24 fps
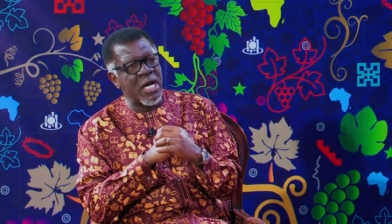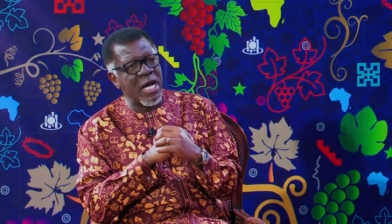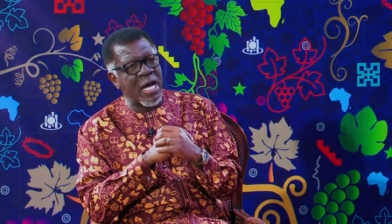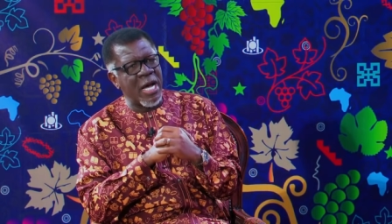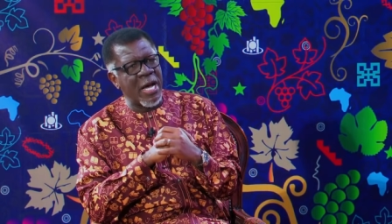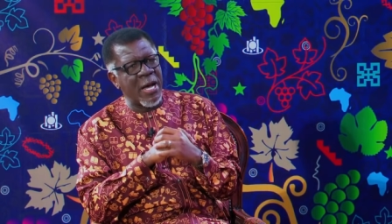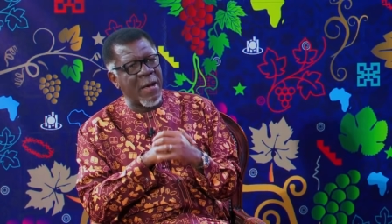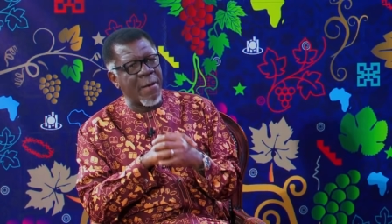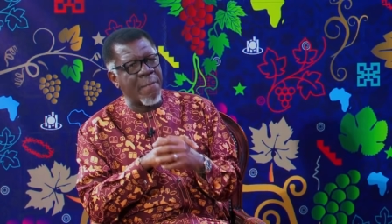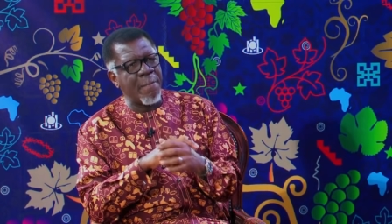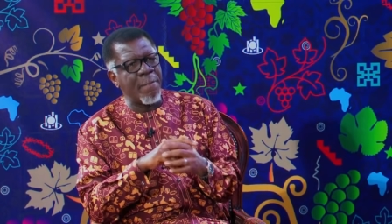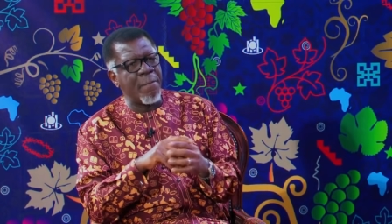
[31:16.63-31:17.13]

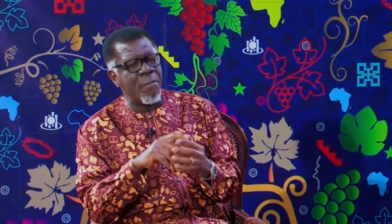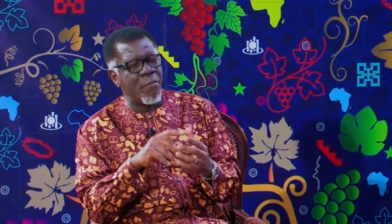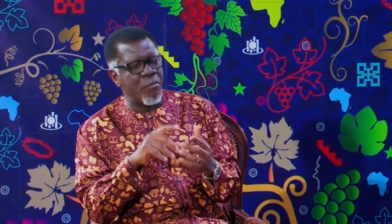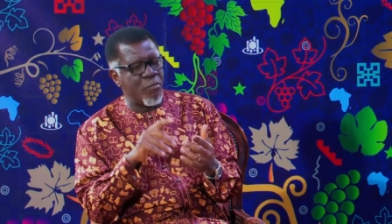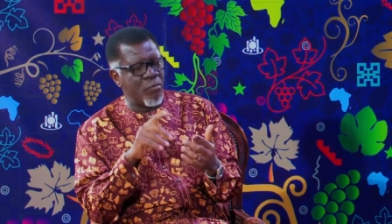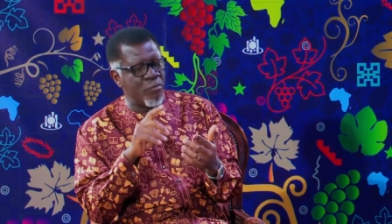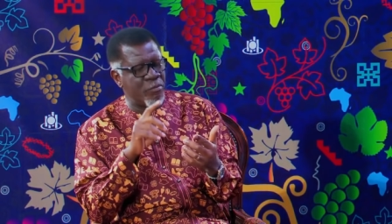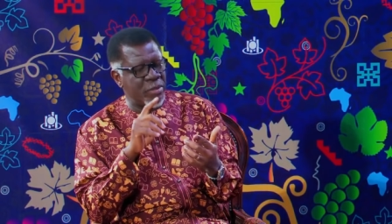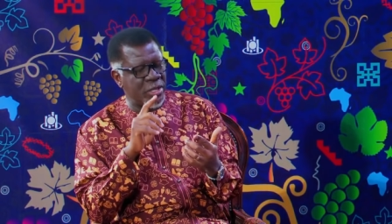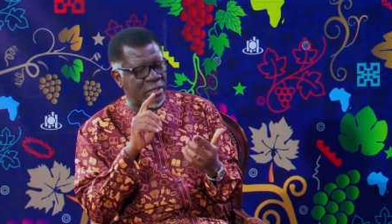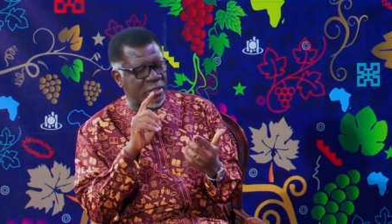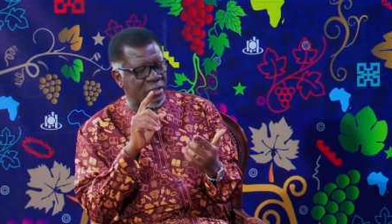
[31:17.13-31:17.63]

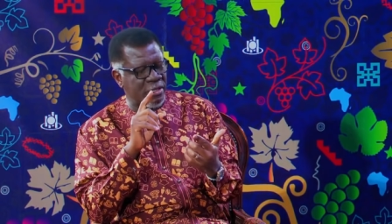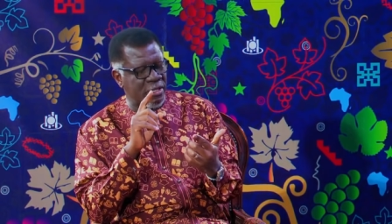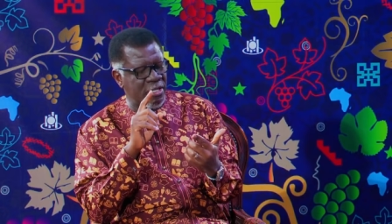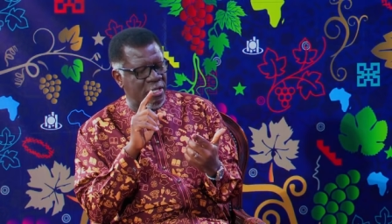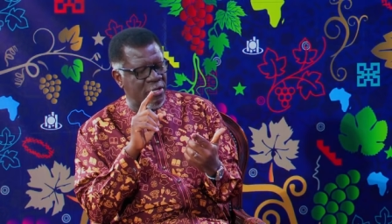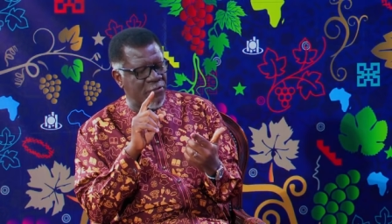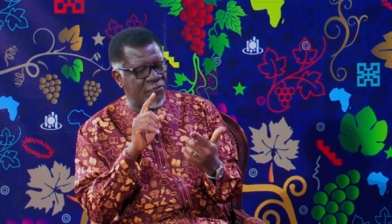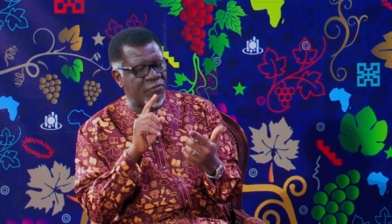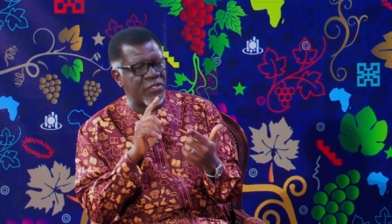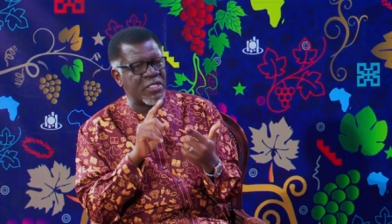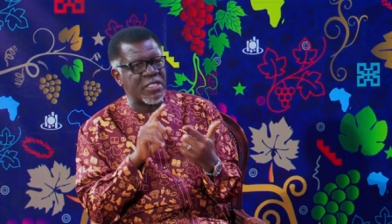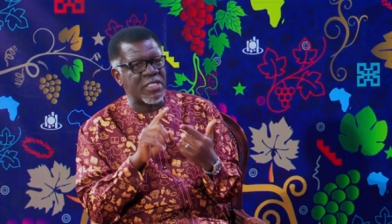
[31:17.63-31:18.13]
But
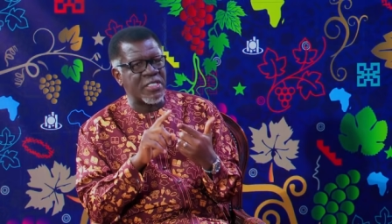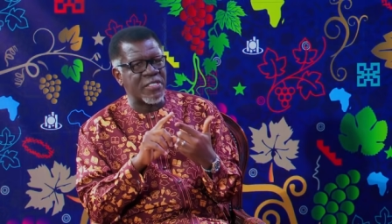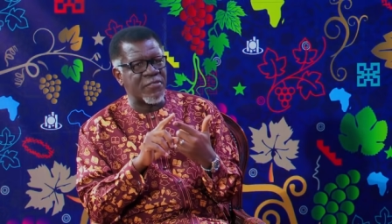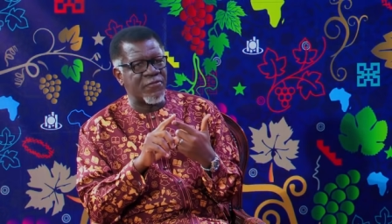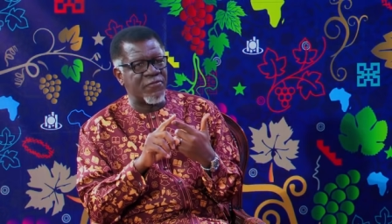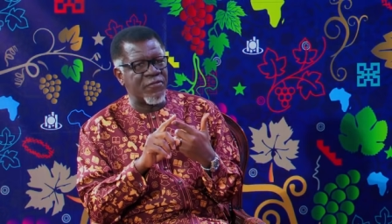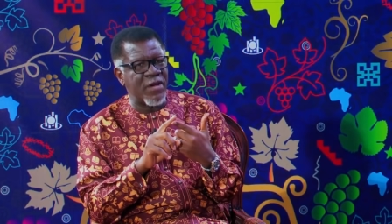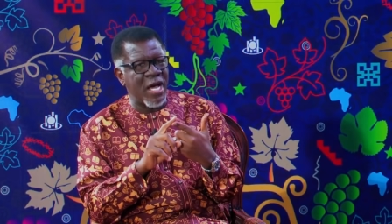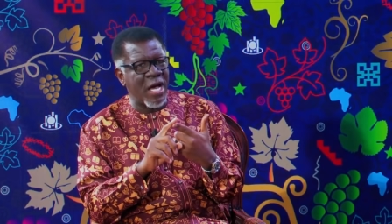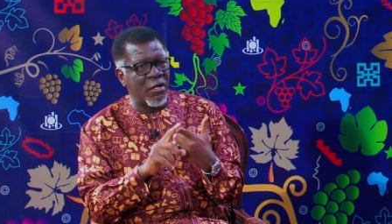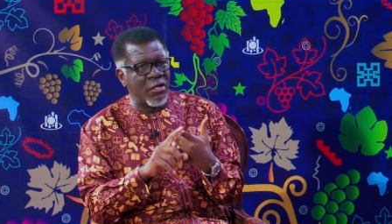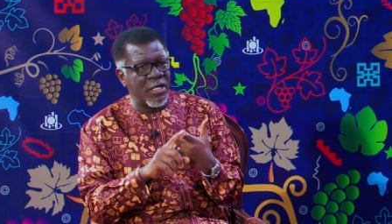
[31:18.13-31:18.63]
if it is
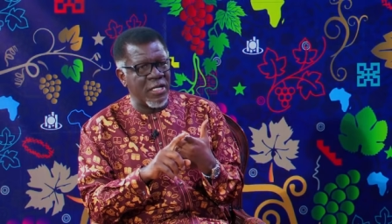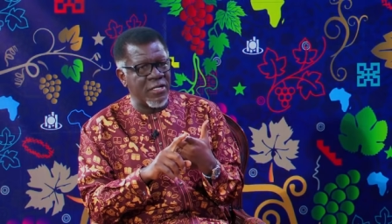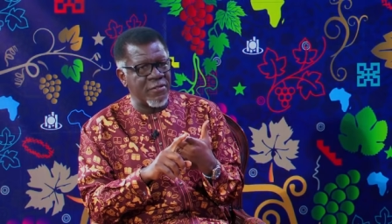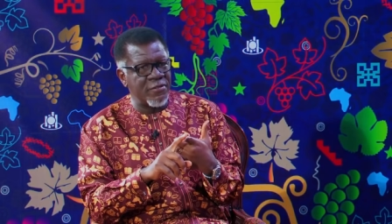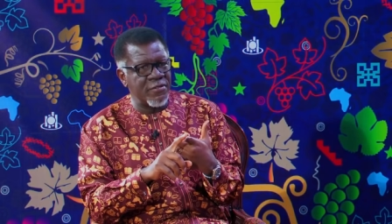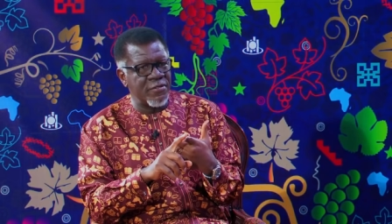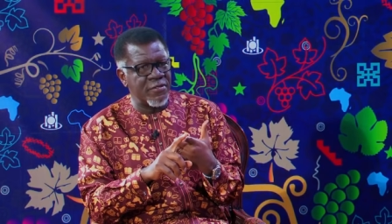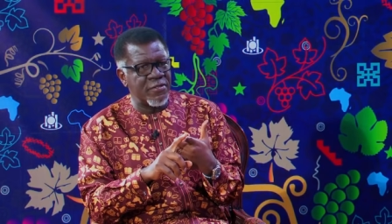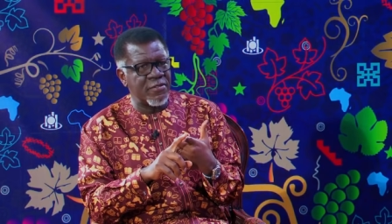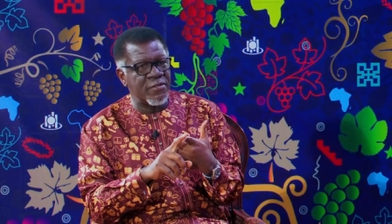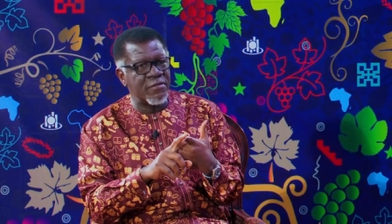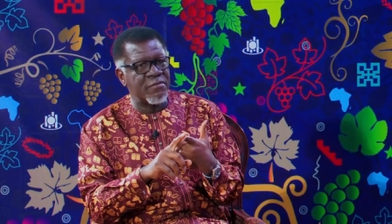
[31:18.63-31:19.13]

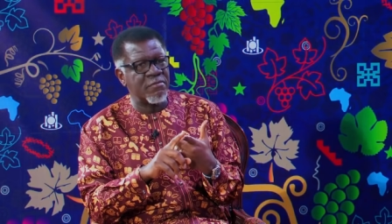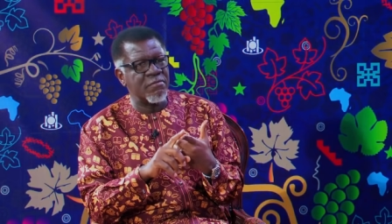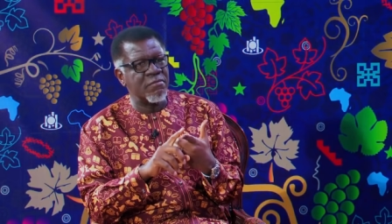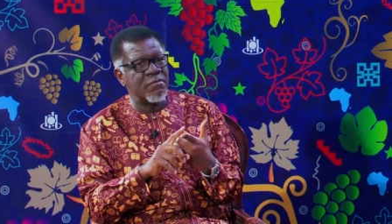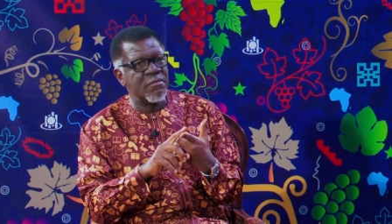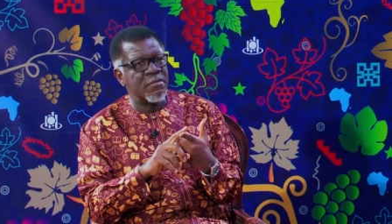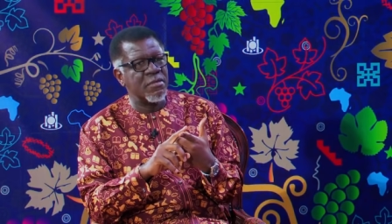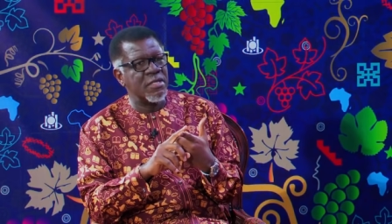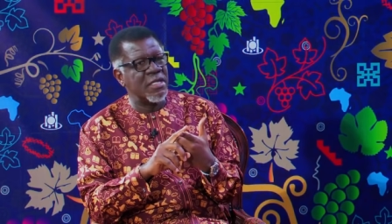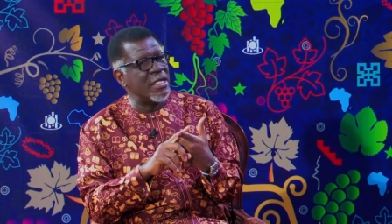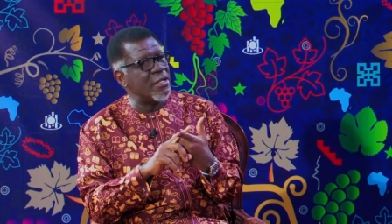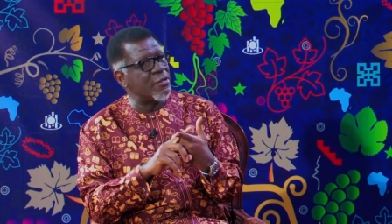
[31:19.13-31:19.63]
violence,
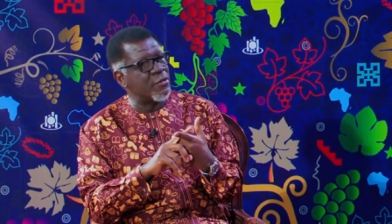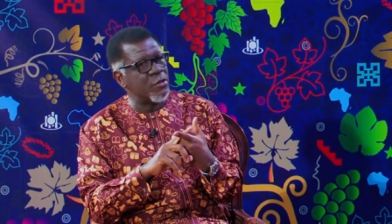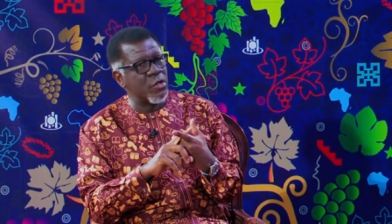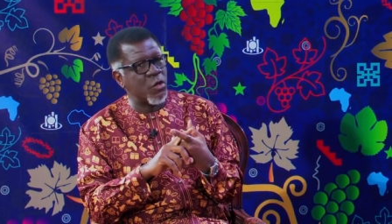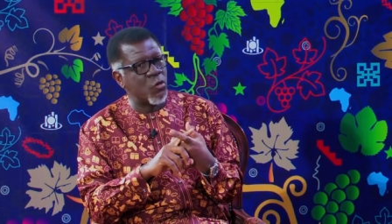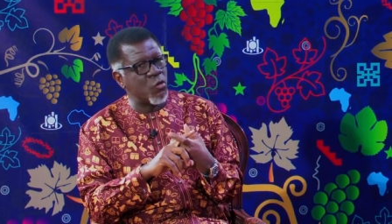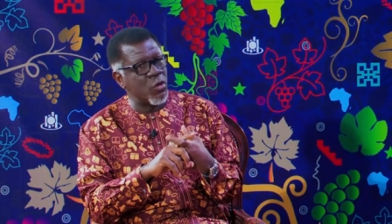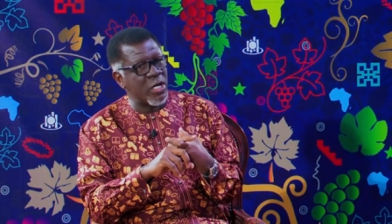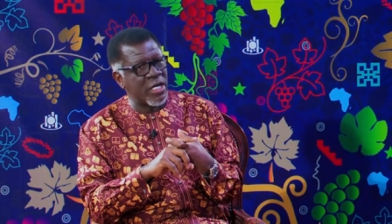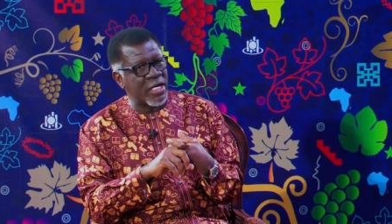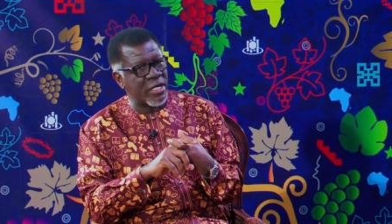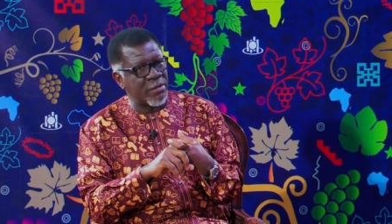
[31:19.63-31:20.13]
it's
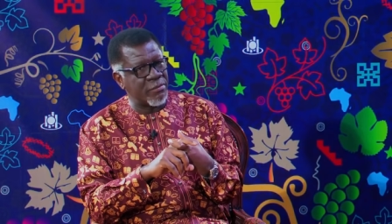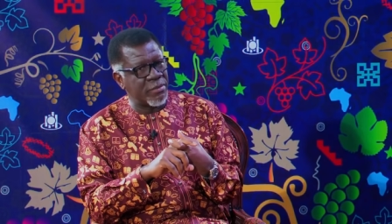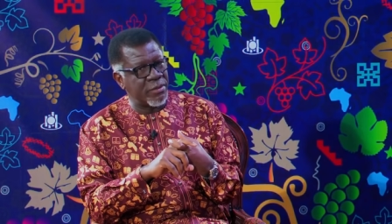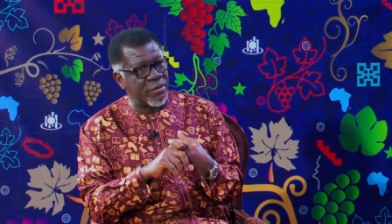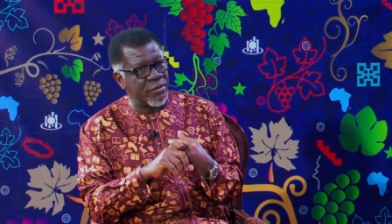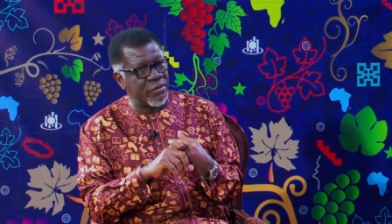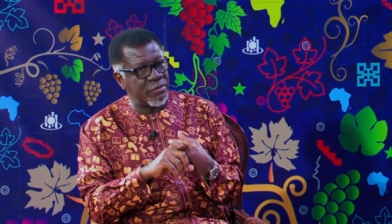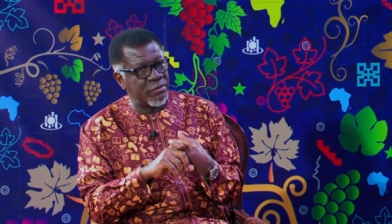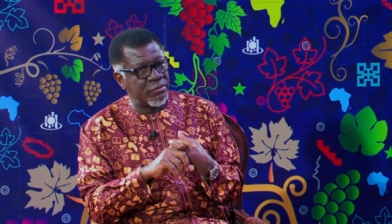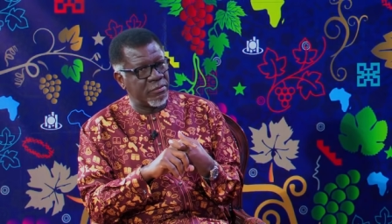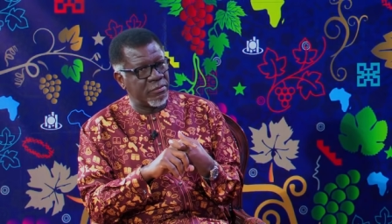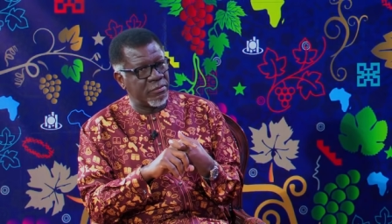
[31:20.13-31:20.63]
not workable.